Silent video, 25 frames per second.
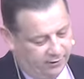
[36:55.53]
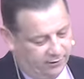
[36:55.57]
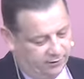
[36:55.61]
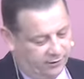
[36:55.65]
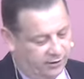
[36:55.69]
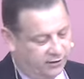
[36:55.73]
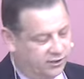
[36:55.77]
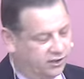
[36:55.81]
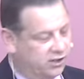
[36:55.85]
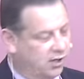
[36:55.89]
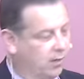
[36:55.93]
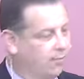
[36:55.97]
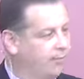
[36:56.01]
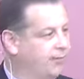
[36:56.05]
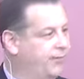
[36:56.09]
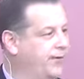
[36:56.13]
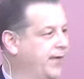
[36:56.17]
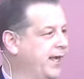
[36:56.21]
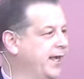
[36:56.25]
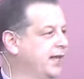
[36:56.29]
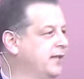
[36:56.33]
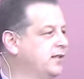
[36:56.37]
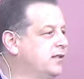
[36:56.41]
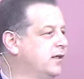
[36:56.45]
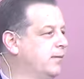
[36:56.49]
there's some
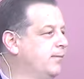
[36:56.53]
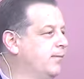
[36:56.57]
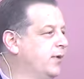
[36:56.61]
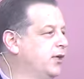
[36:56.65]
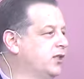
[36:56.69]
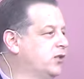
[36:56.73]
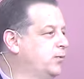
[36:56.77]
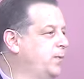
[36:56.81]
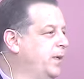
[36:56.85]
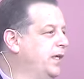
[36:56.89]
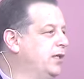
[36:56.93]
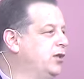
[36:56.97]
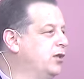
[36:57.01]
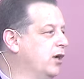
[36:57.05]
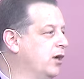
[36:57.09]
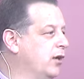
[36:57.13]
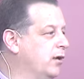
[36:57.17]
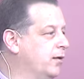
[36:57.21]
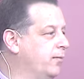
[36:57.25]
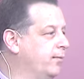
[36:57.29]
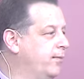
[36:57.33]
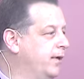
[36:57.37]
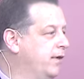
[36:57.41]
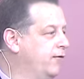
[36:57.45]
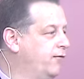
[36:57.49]
things that must be
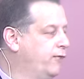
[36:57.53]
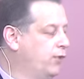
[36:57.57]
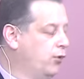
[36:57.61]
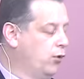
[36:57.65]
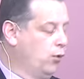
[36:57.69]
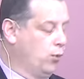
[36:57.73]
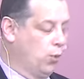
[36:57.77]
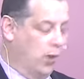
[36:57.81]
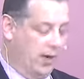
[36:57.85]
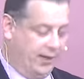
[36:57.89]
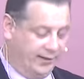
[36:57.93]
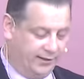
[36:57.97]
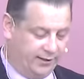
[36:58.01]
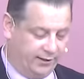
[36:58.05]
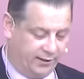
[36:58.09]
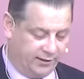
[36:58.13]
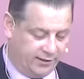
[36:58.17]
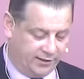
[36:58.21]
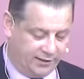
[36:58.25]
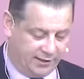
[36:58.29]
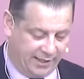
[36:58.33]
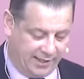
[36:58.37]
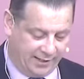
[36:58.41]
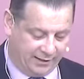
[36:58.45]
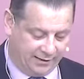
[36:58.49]
done before winter
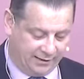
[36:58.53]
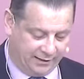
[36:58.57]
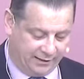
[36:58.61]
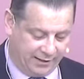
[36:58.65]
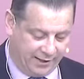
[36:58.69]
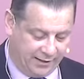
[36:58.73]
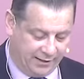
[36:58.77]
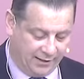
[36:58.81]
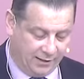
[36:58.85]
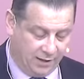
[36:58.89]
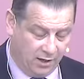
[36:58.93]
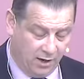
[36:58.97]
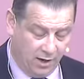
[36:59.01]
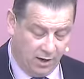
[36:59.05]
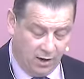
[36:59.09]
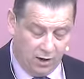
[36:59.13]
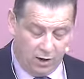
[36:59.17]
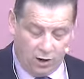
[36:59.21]
sets in,